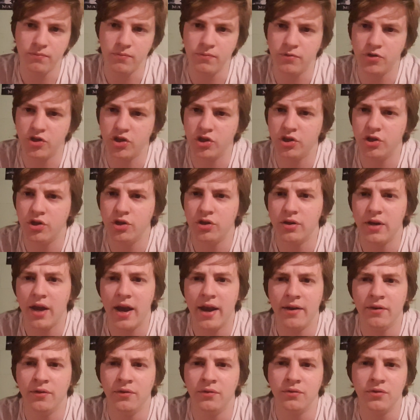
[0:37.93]

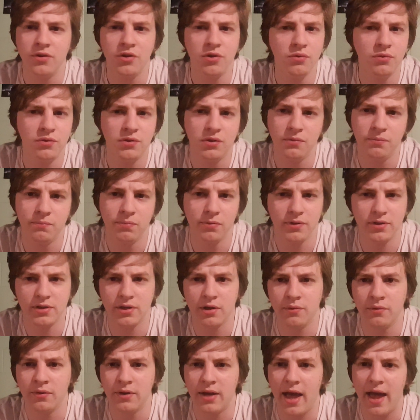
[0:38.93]
channel YouTube
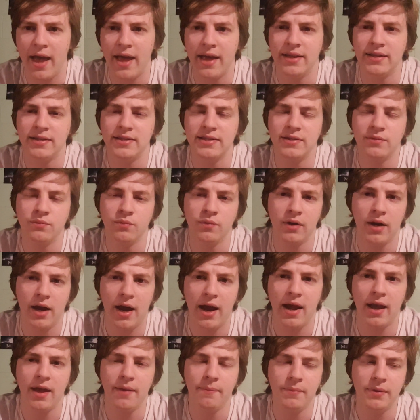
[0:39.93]
persona ends and where
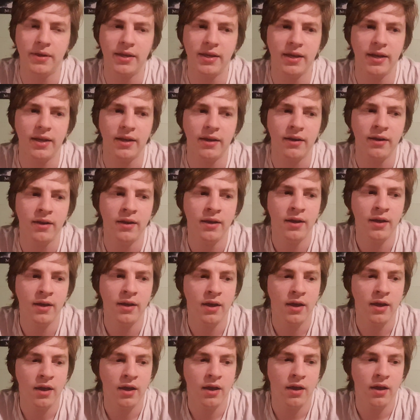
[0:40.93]
I begin.
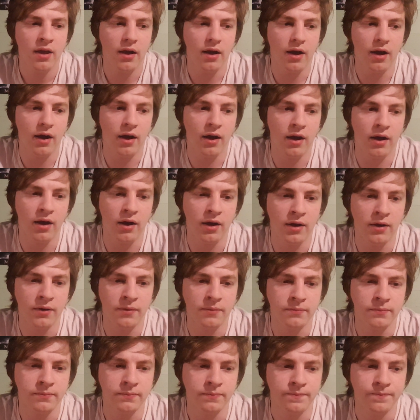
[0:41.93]

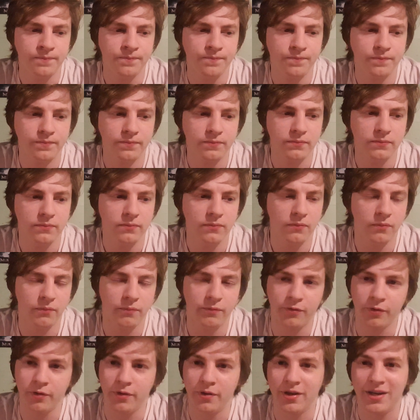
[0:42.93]

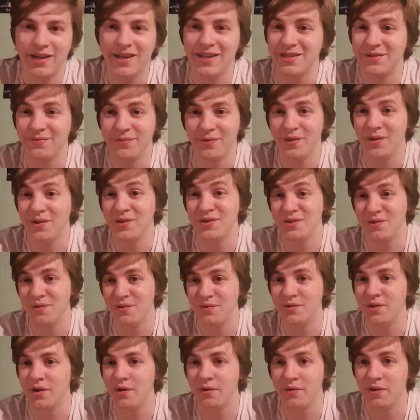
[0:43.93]
Because for those of you who
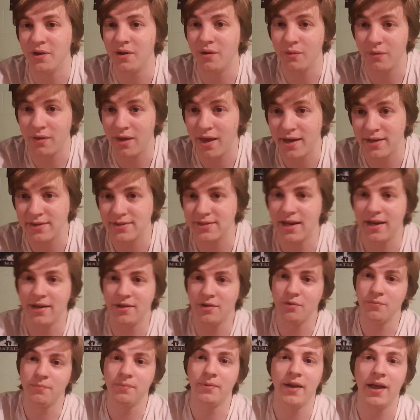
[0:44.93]
don't know, yes, I
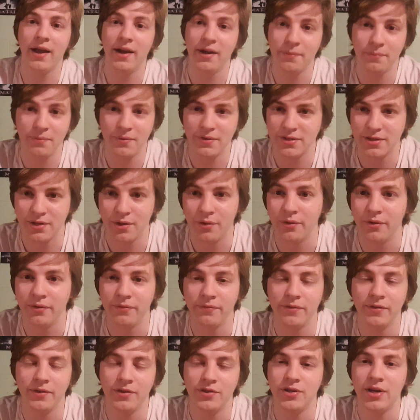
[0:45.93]
do put on a persona
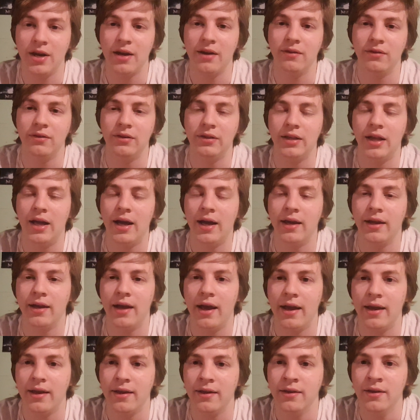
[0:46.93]
for the channel a lot.
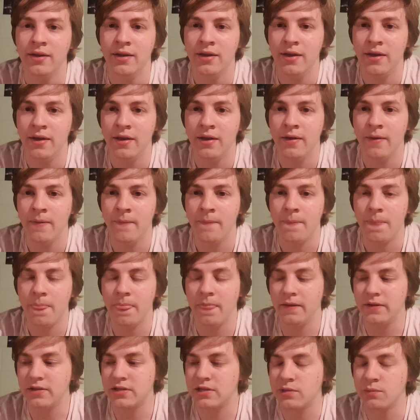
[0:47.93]
I
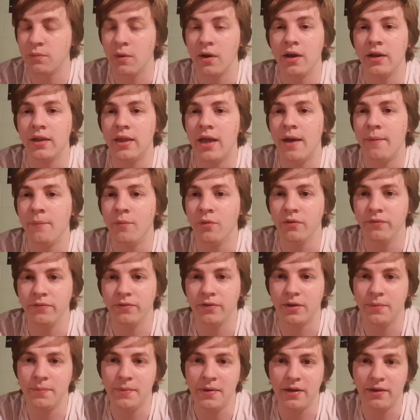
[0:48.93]
swear a lot more for
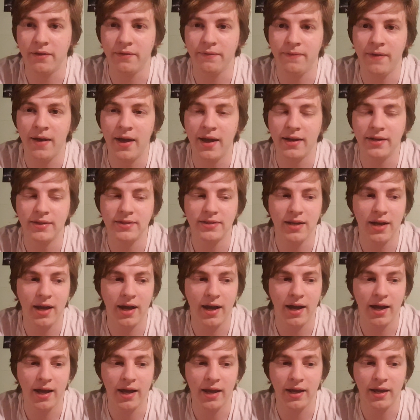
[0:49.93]
comedic effect.
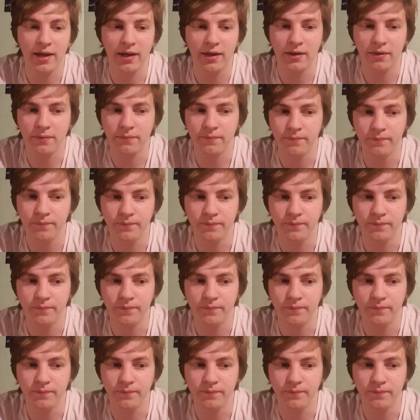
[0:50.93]
I